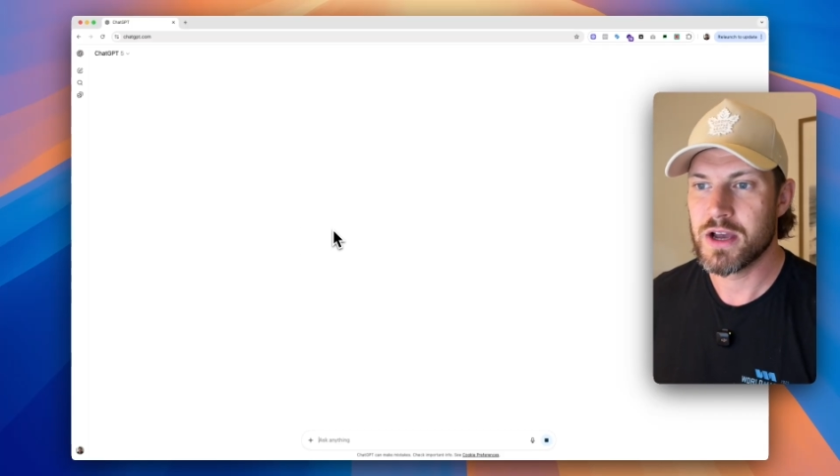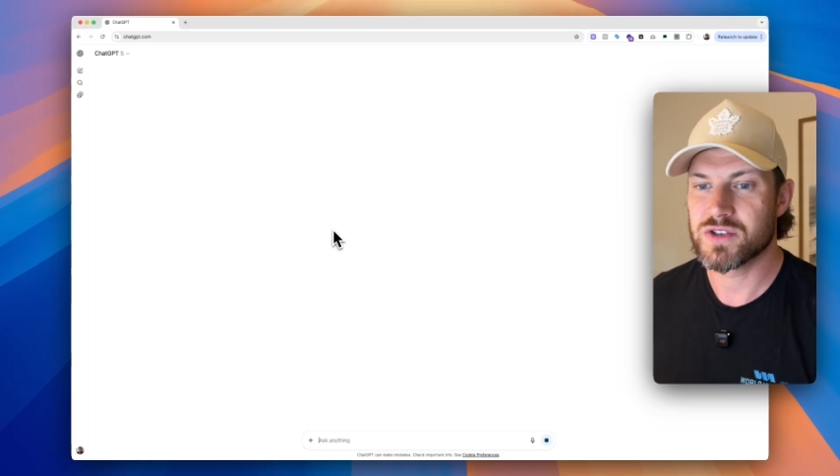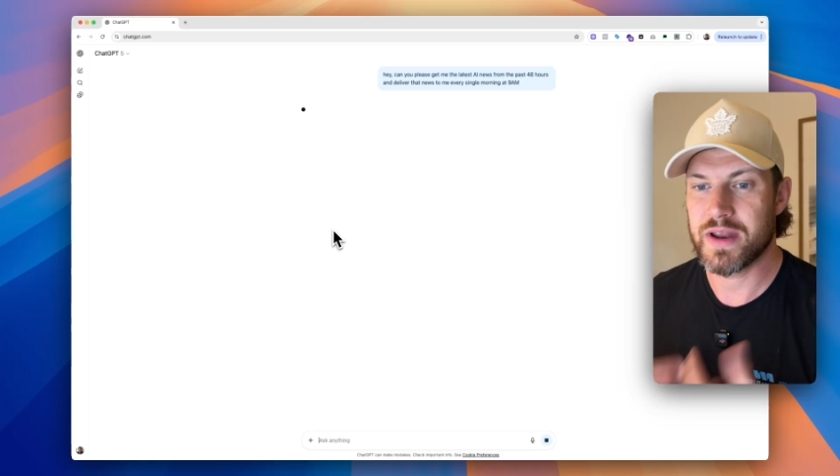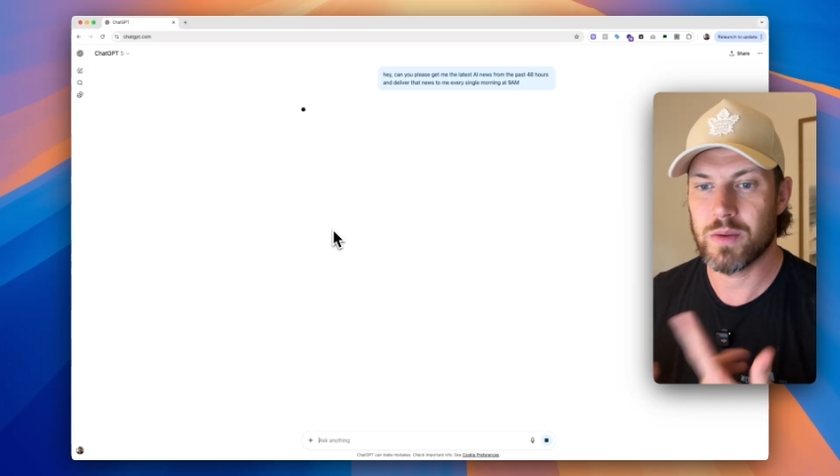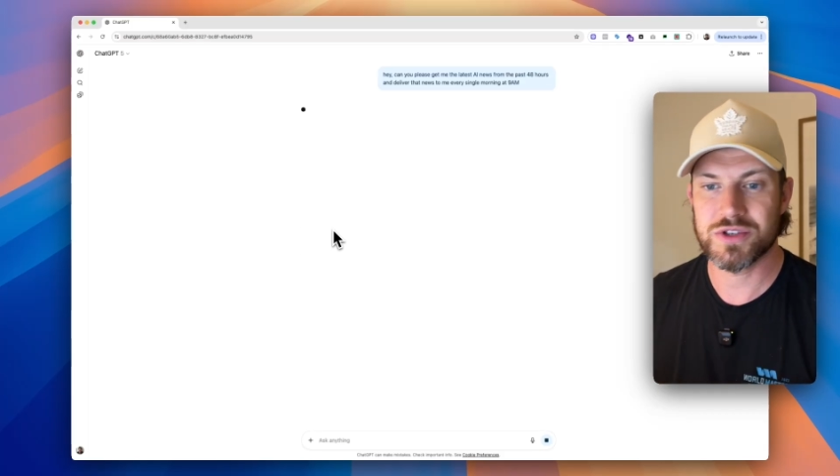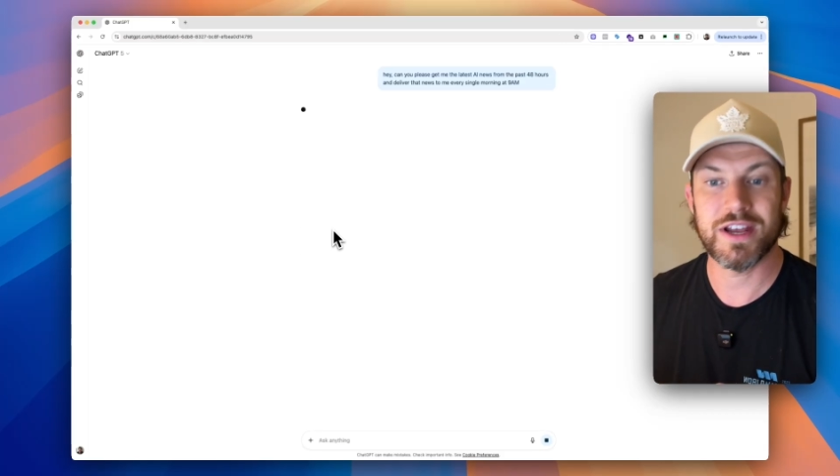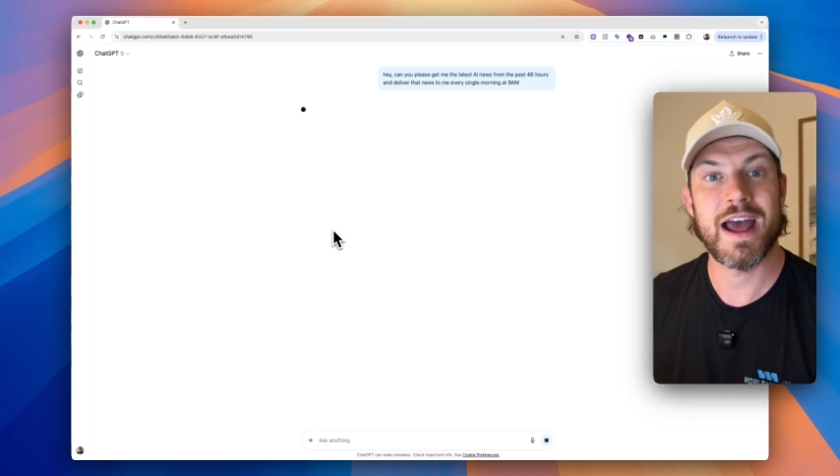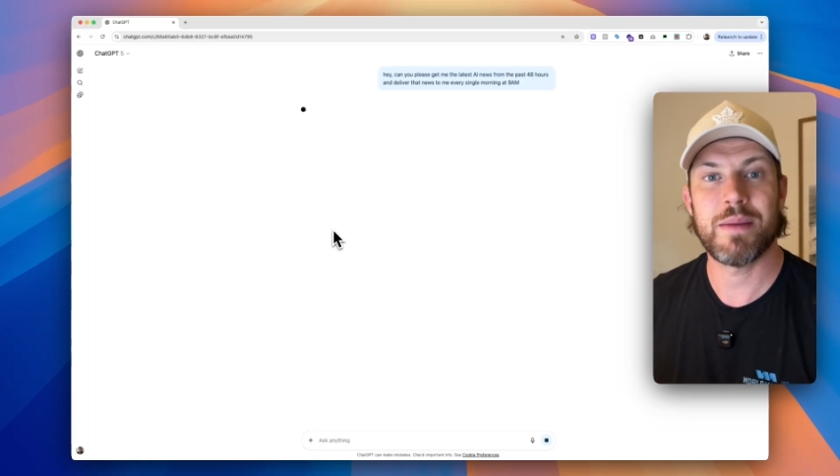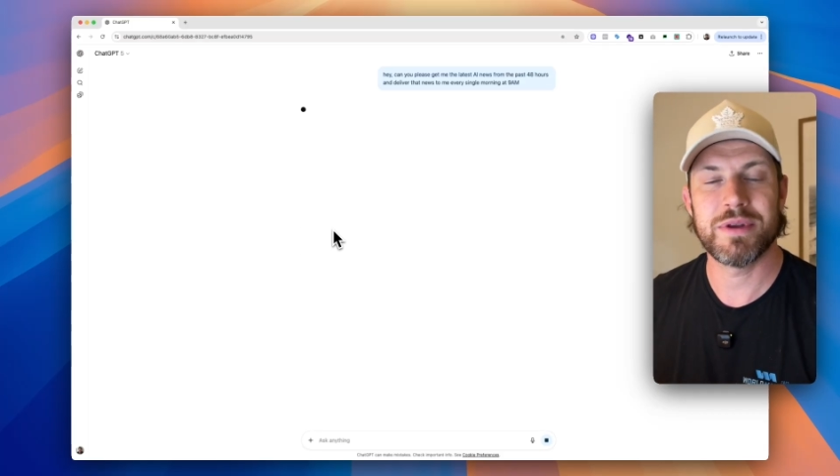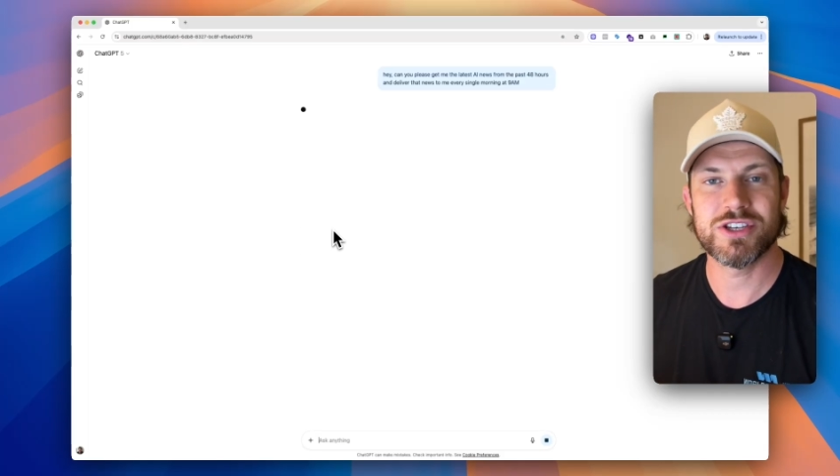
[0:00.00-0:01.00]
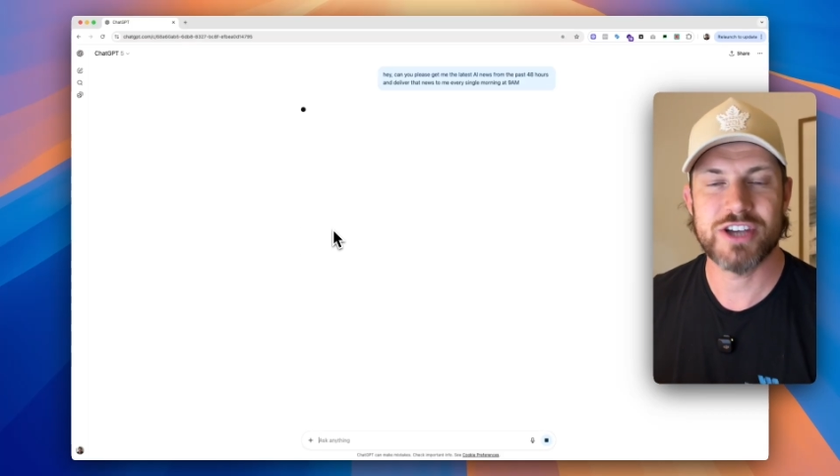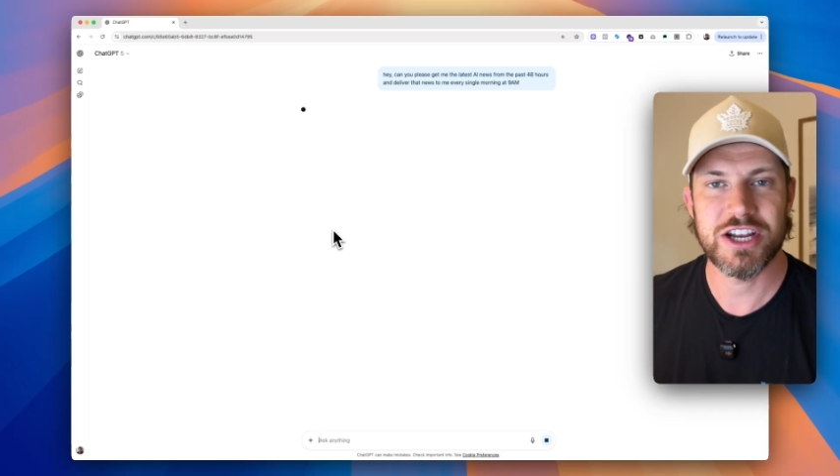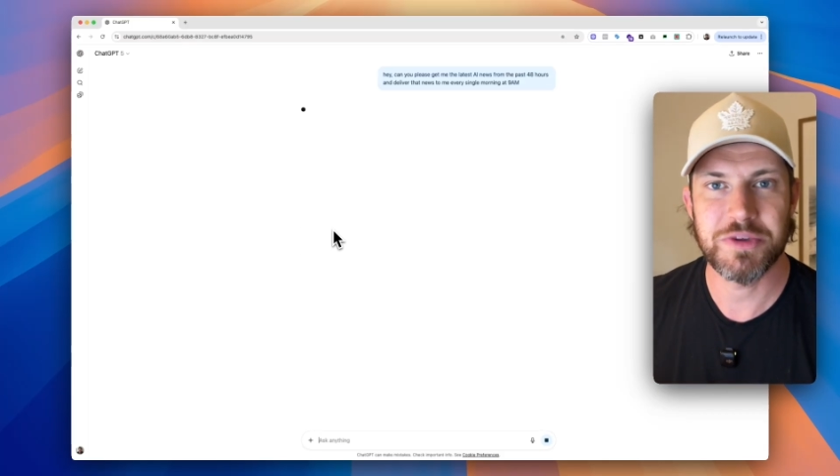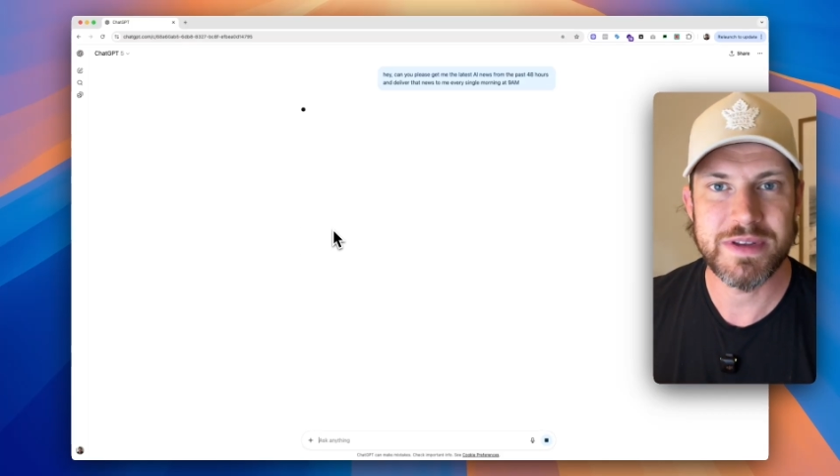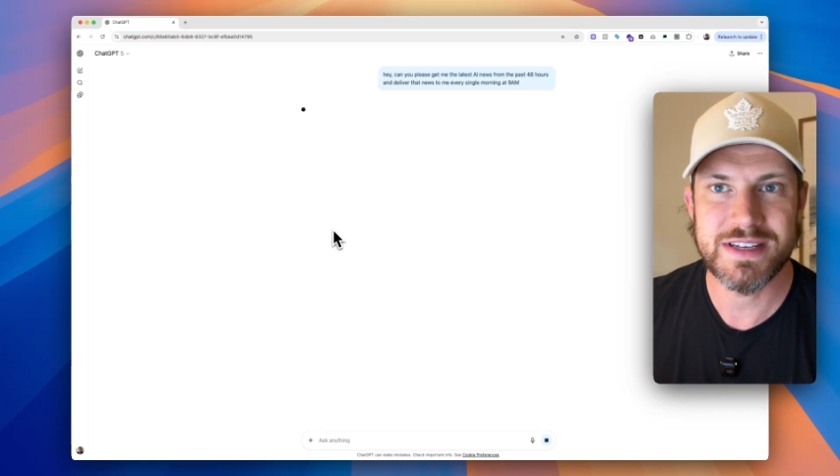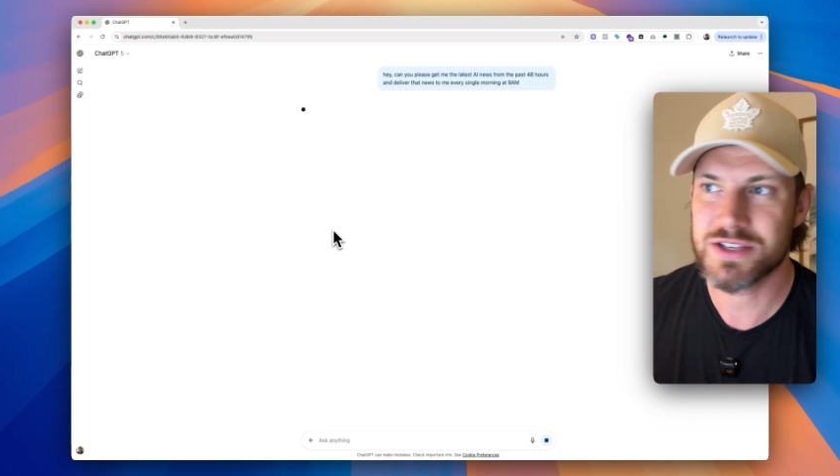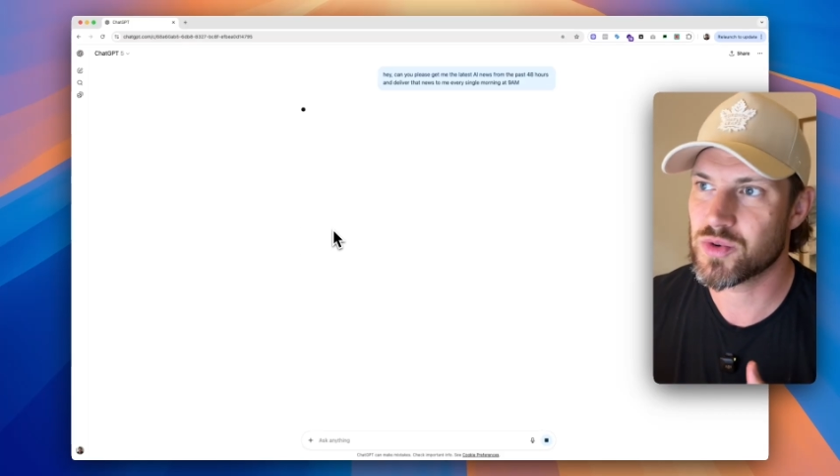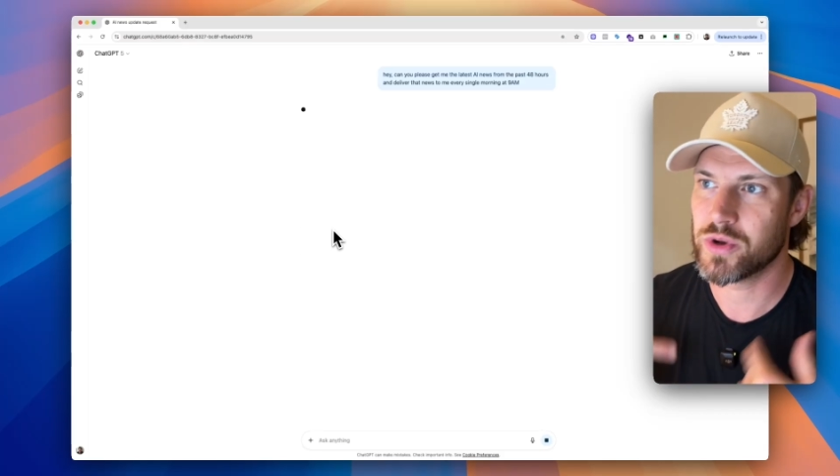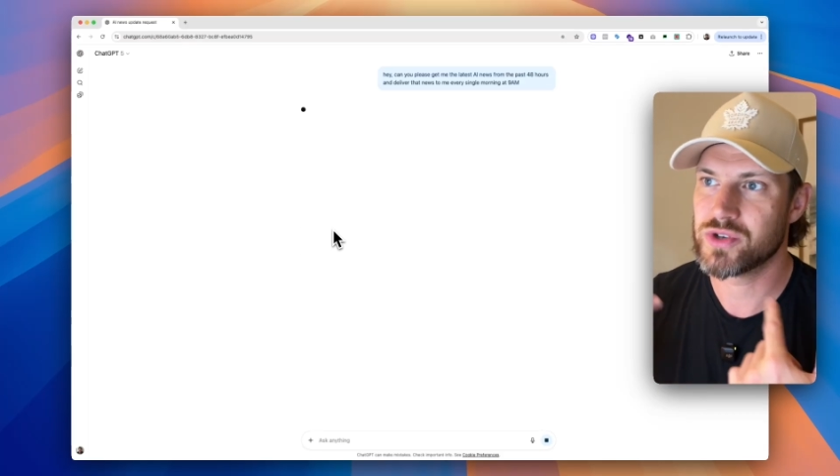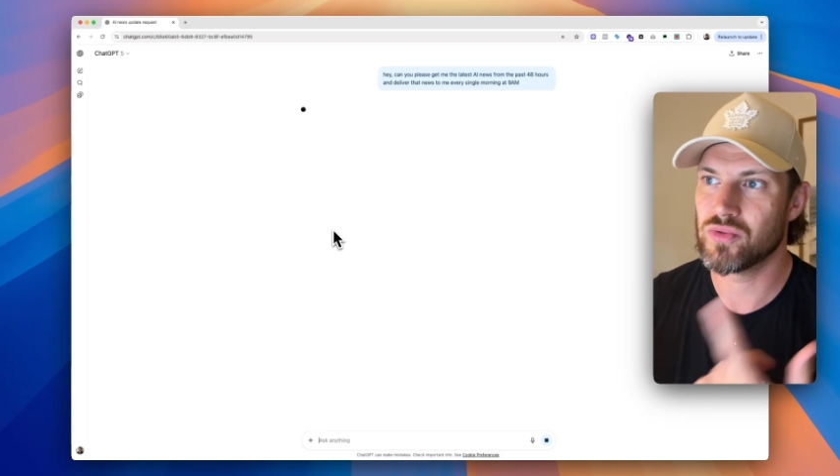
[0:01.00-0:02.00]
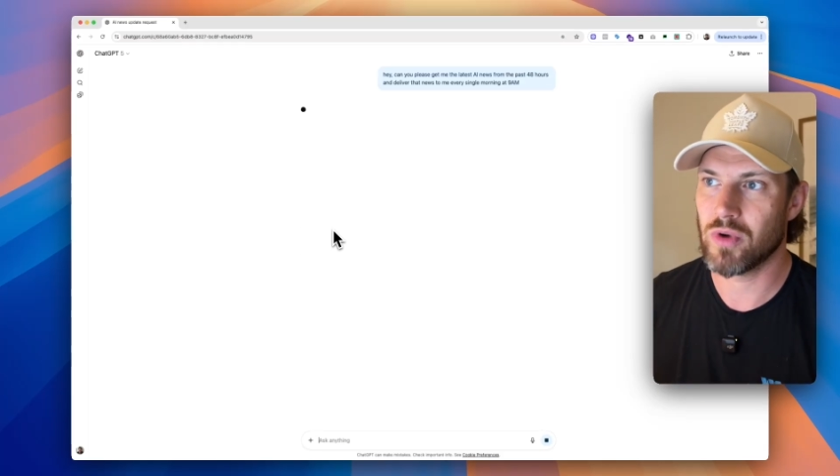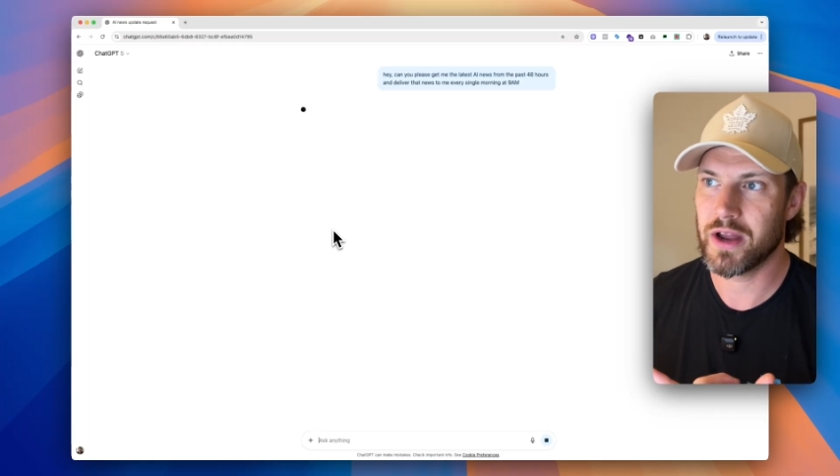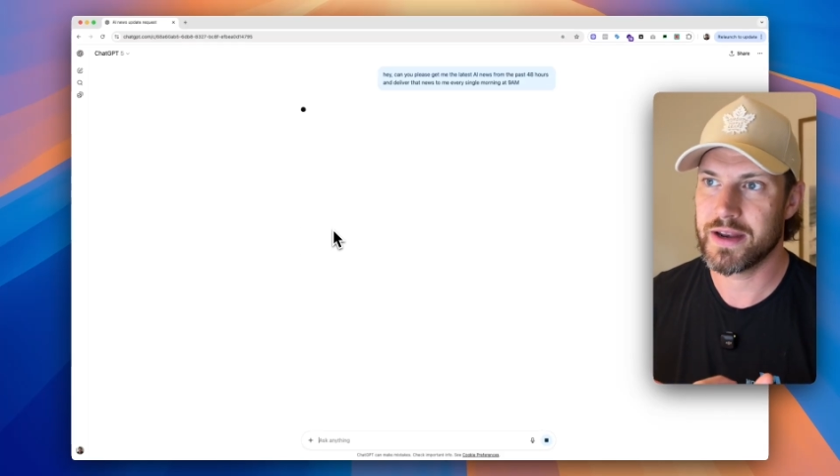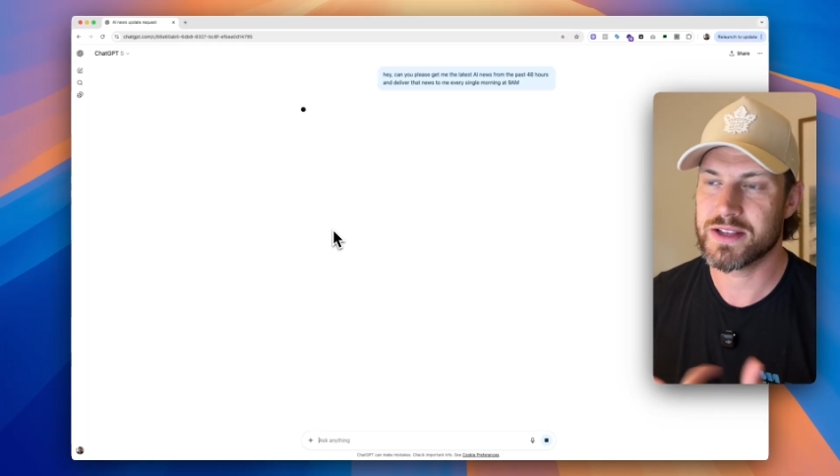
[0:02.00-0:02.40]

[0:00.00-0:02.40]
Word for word: So now what's going to happen is ChatGPT is going to run.